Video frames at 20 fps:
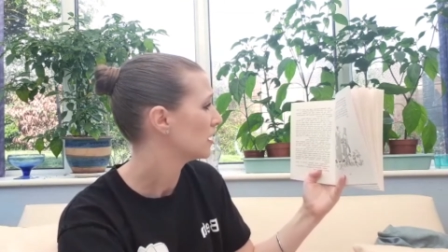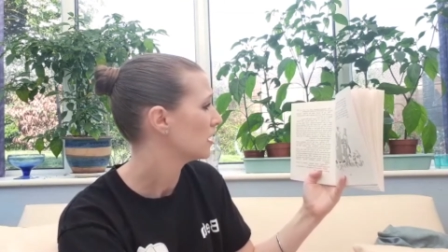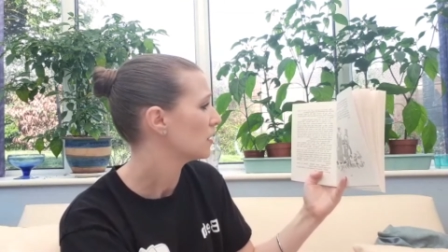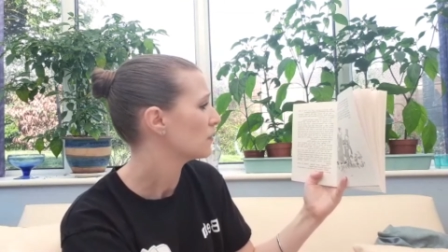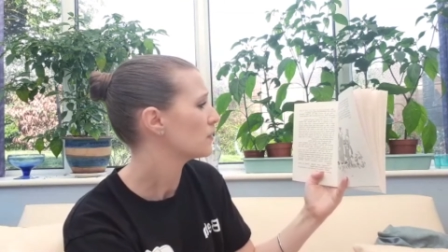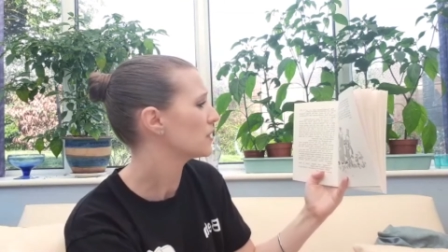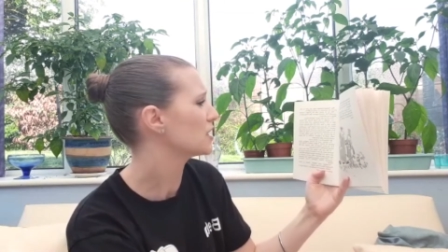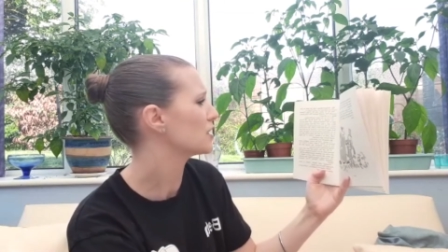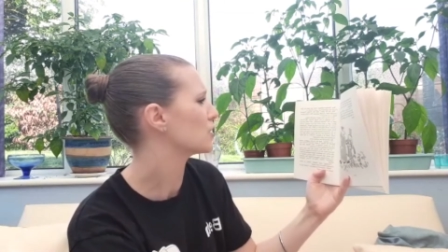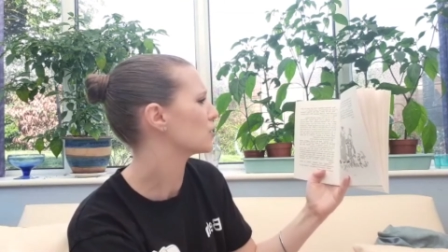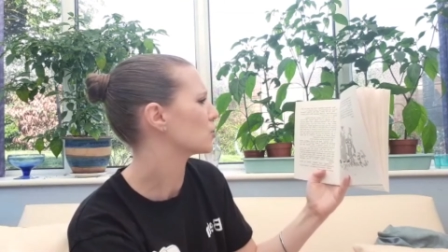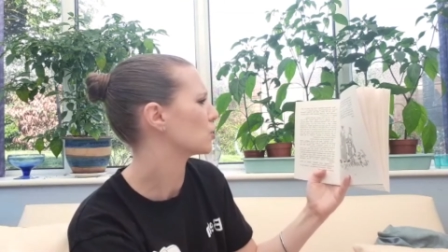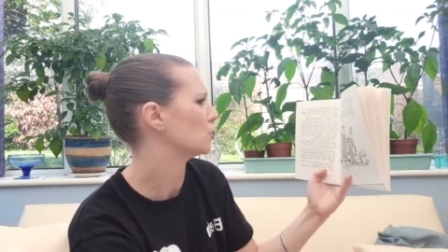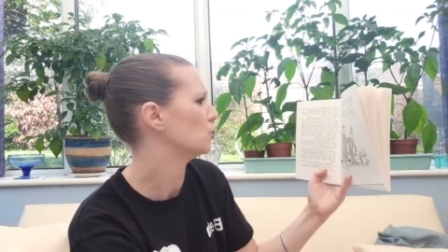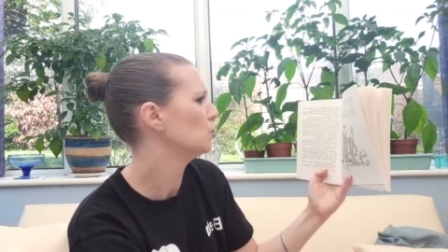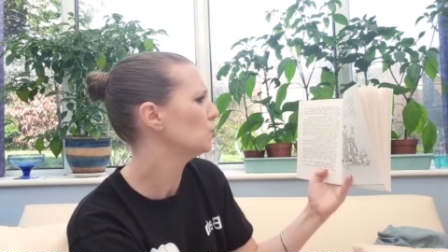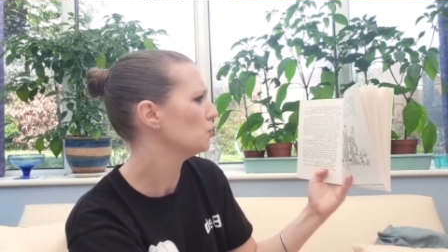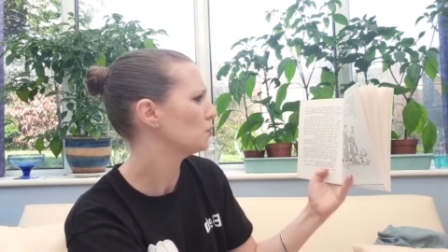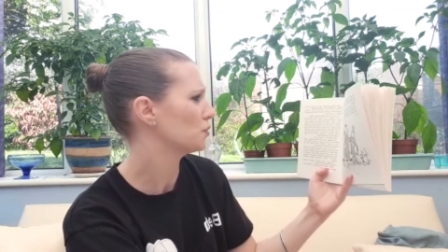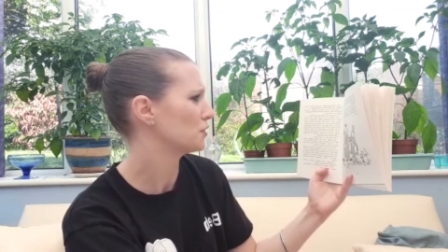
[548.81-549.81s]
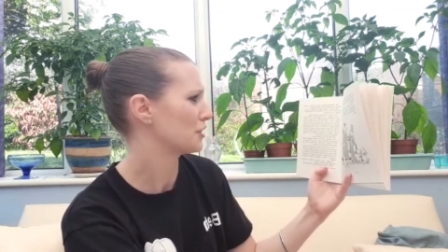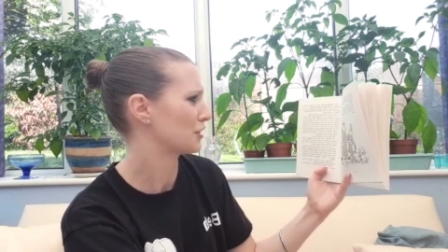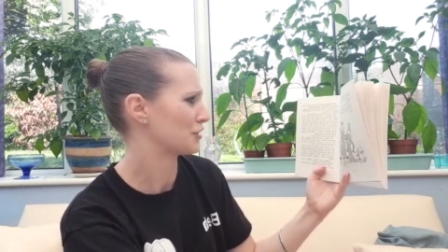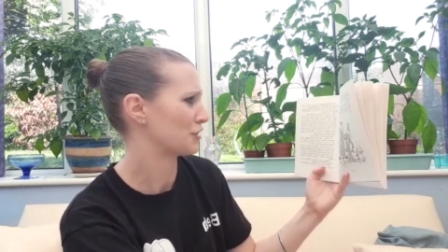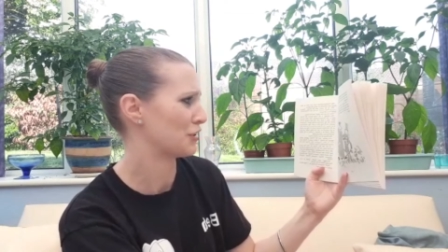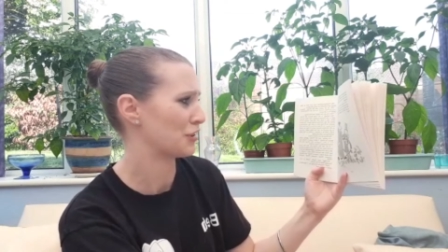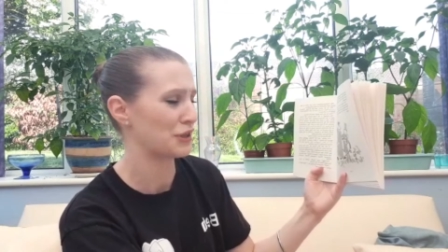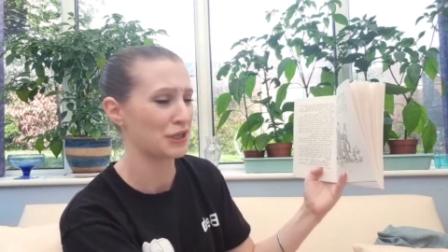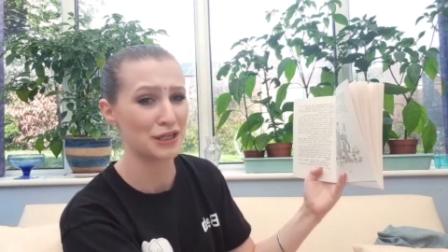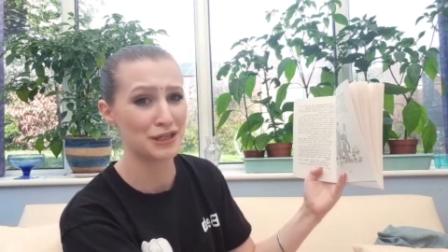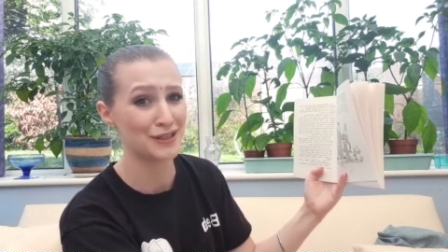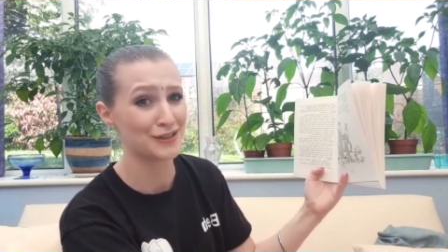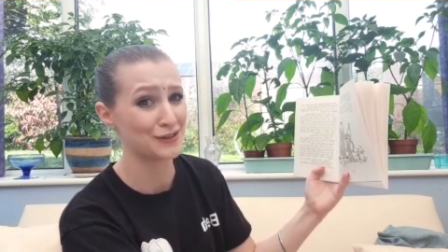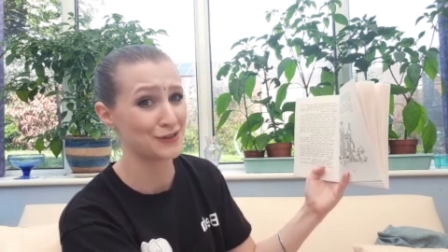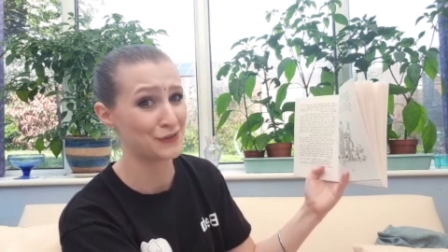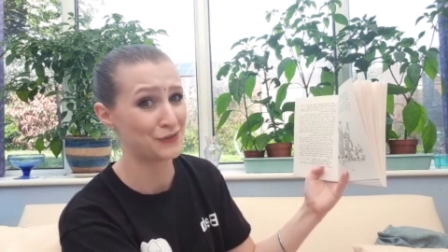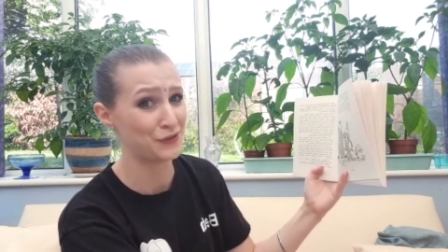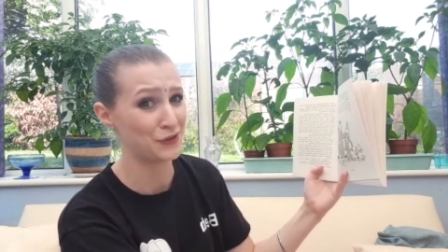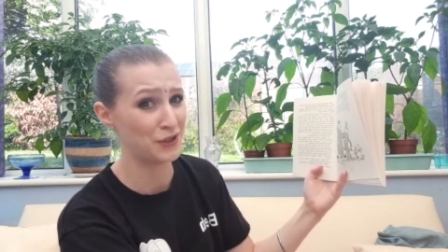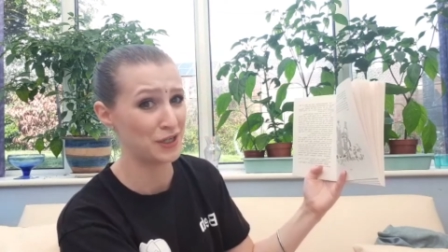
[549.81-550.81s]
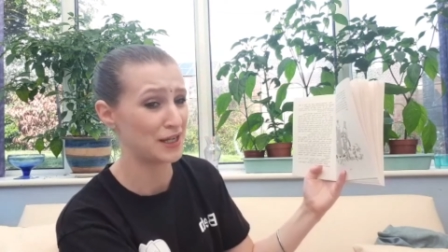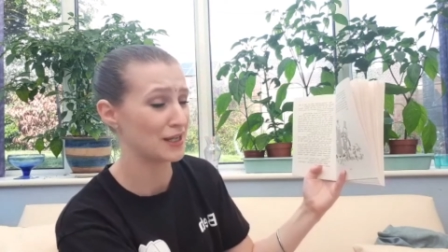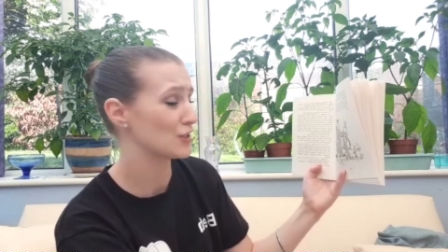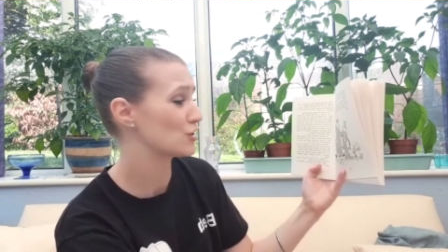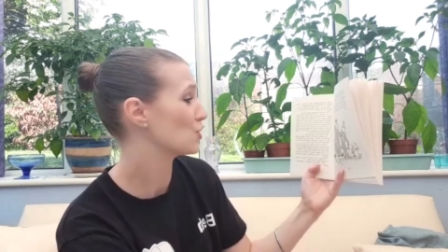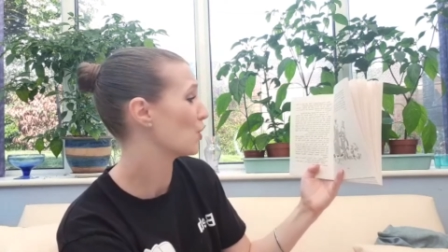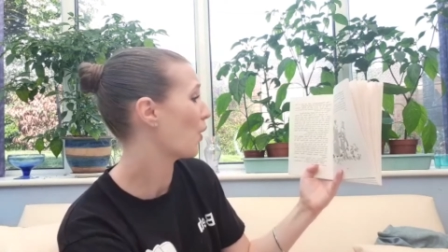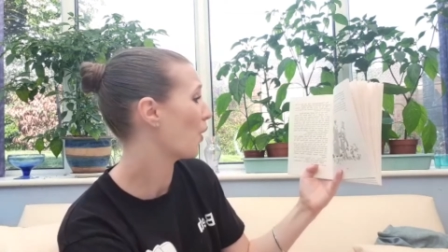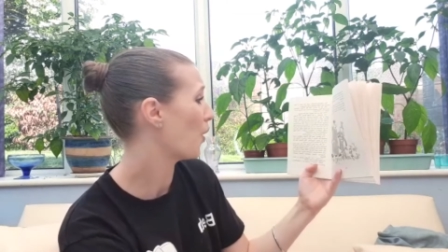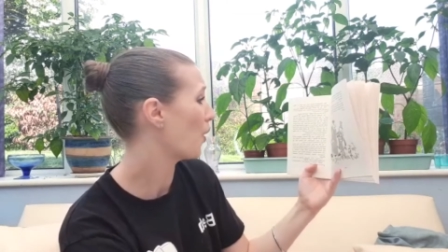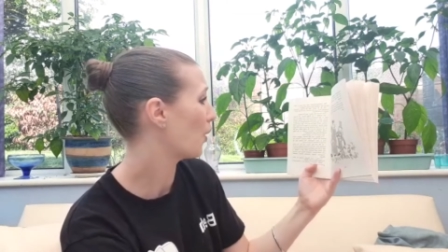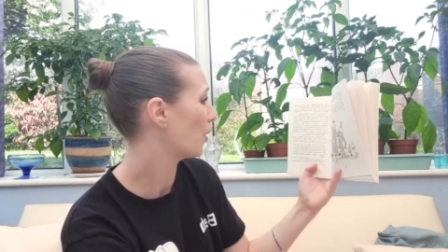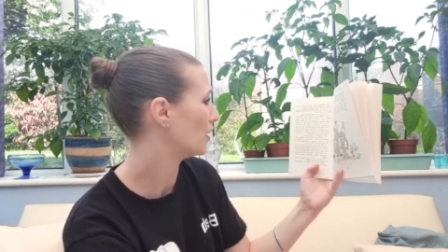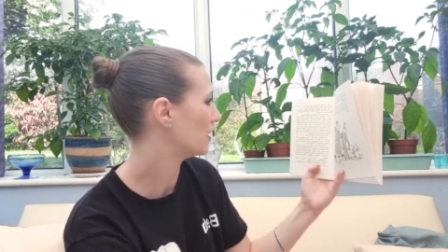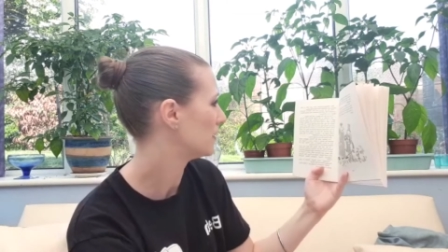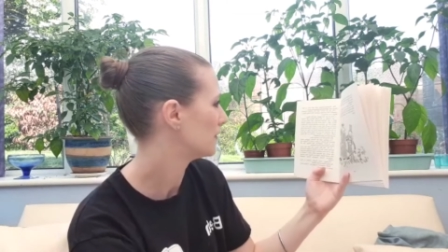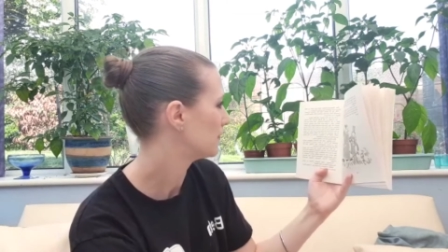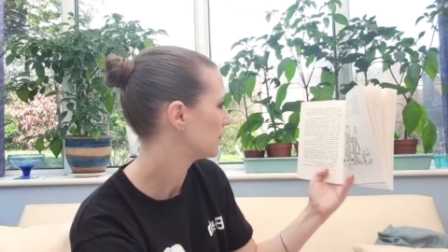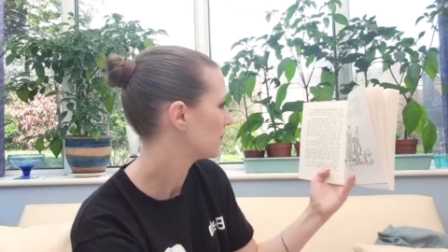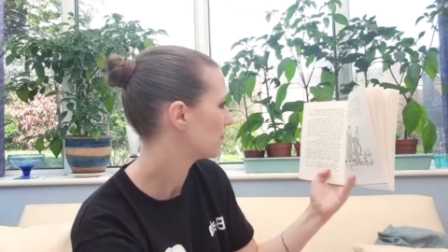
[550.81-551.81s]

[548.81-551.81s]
Mrs. Gloop doesn't think it's funny at all."